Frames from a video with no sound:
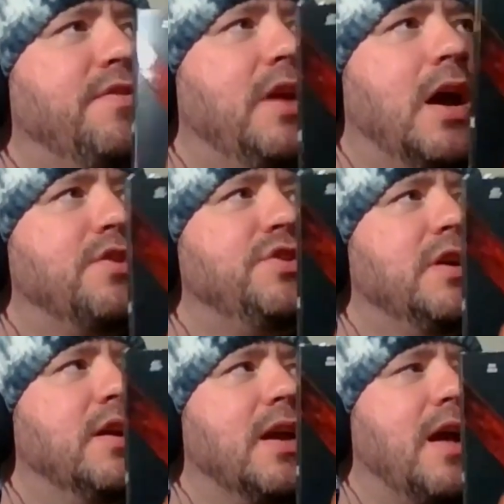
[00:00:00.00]
see how she
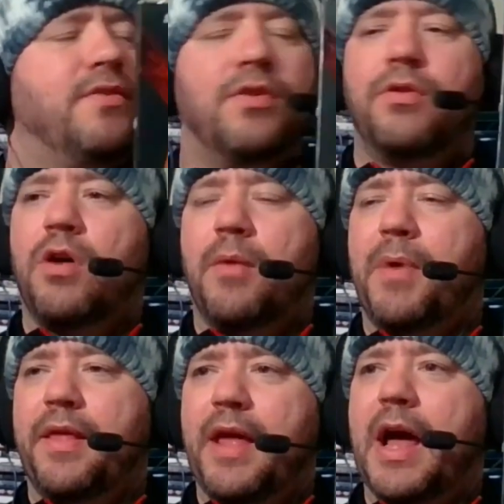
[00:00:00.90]
could have got turned on
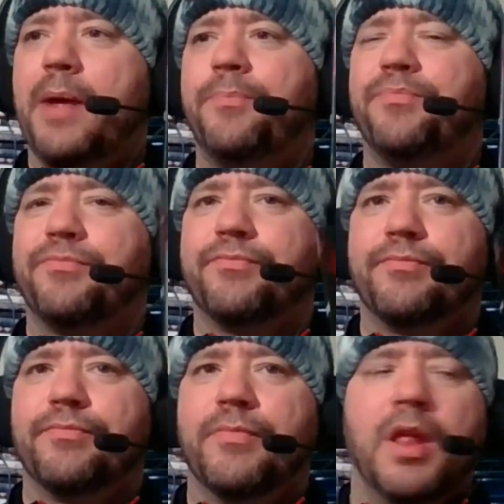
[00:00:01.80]
by that.
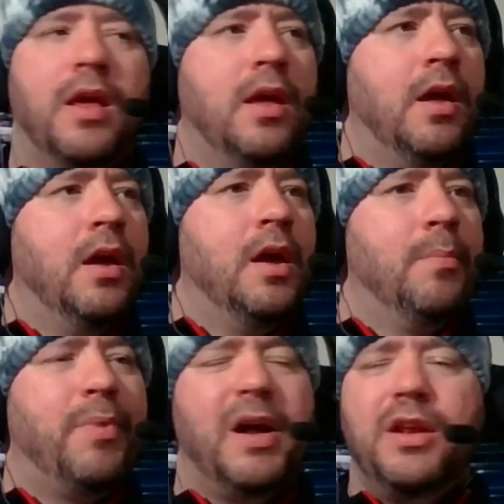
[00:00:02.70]

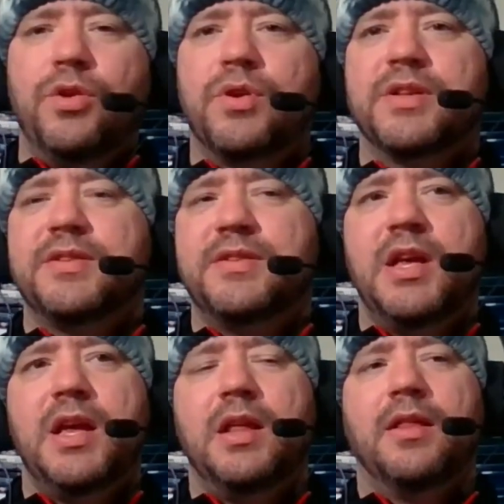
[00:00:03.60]
But you can
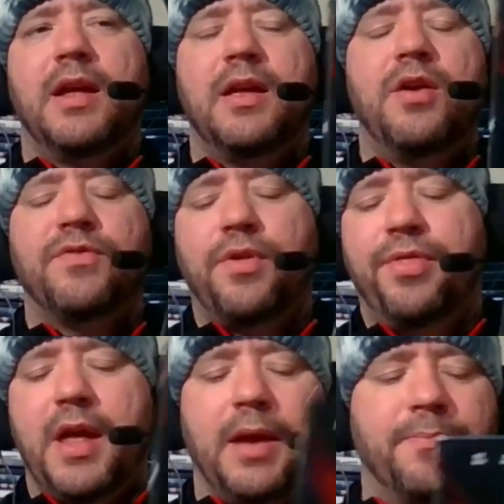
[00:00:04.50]
see, like, here's the
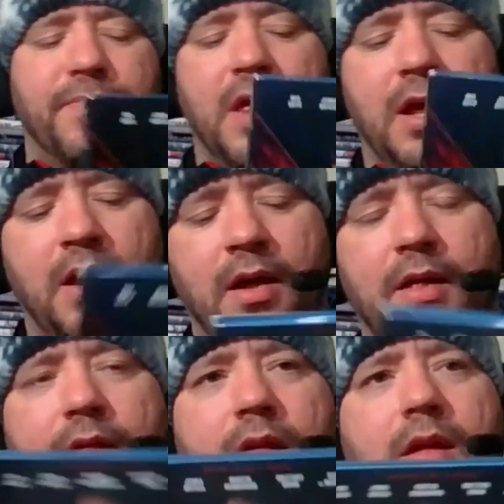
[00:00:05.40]
thing.
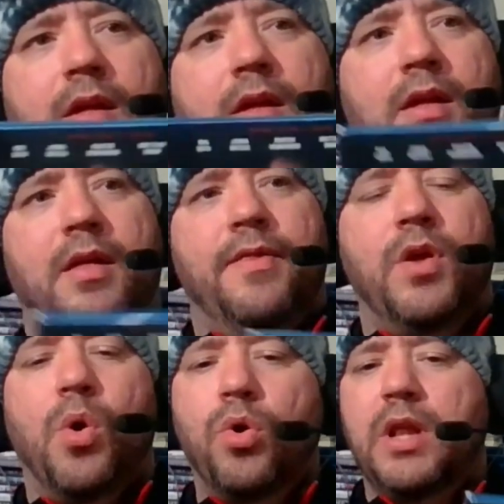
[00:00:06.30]
The
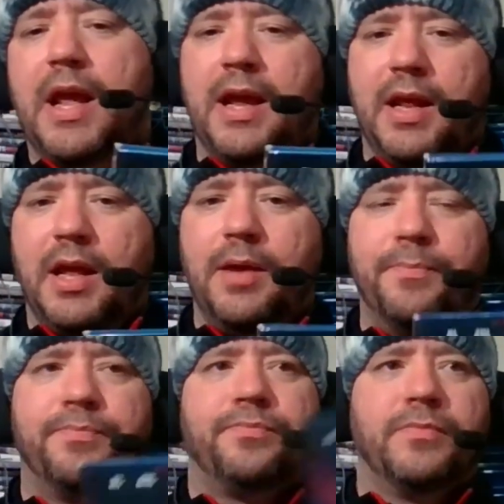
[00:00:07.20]
old lady
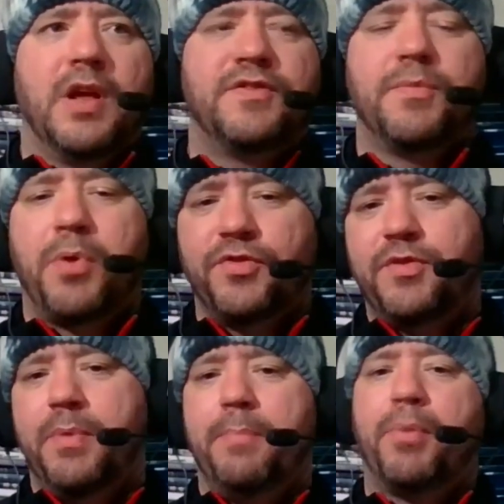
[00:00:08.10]
is supposed
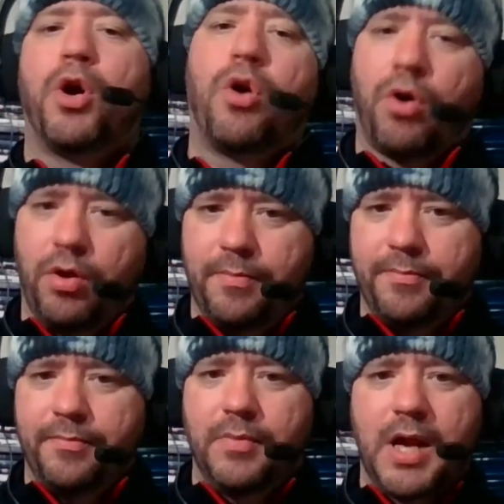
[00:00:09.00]
to be Pearl.
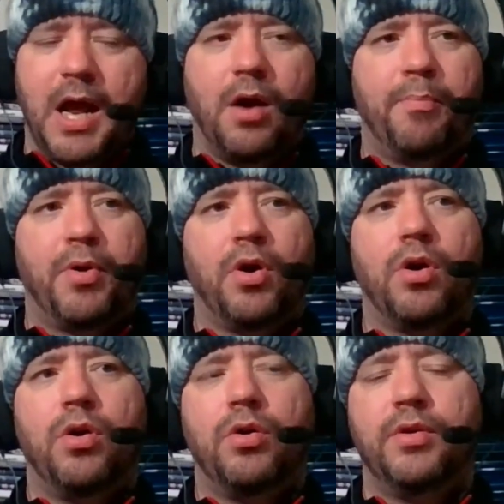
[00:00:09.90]
Now,
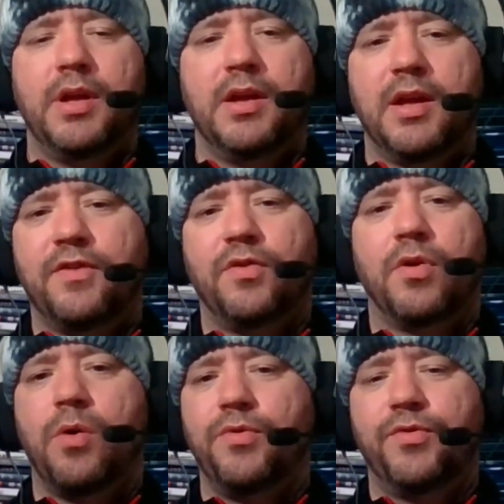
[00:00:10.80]
Pearl gets
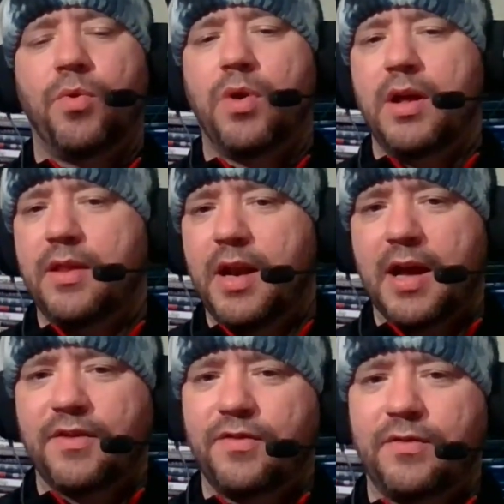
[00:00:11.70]
her own story in the
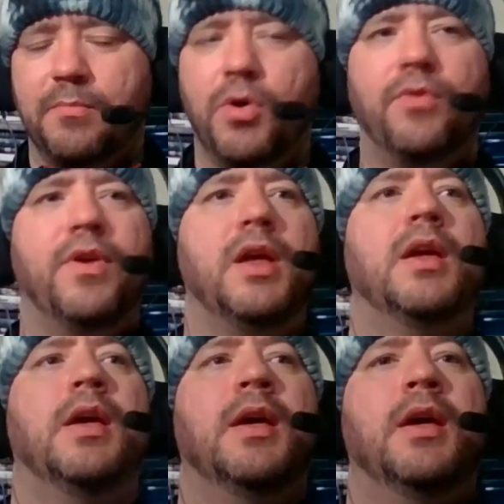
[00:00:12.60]
next movie,
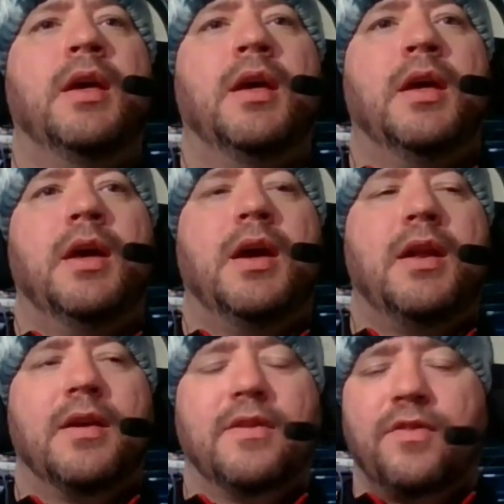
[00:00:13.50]
in
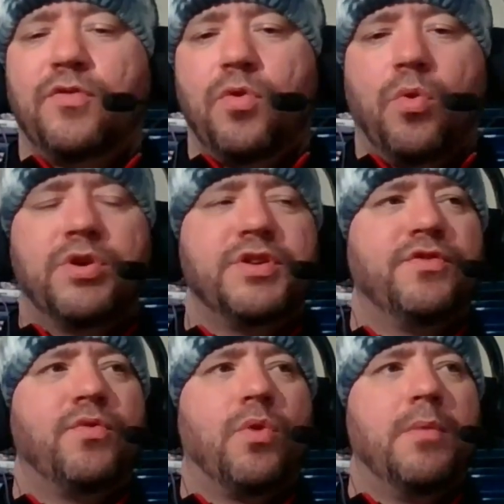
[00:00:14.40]
it, because it's an origin
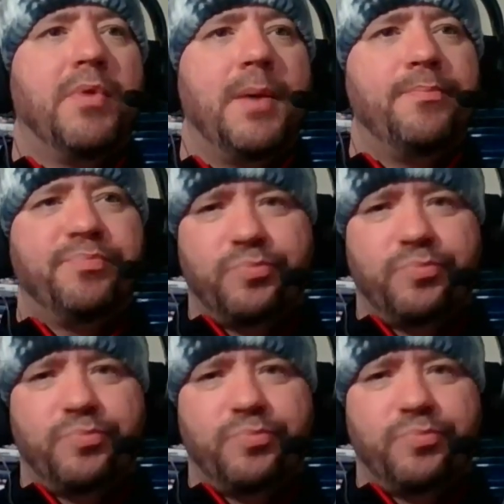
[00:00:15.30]
story. But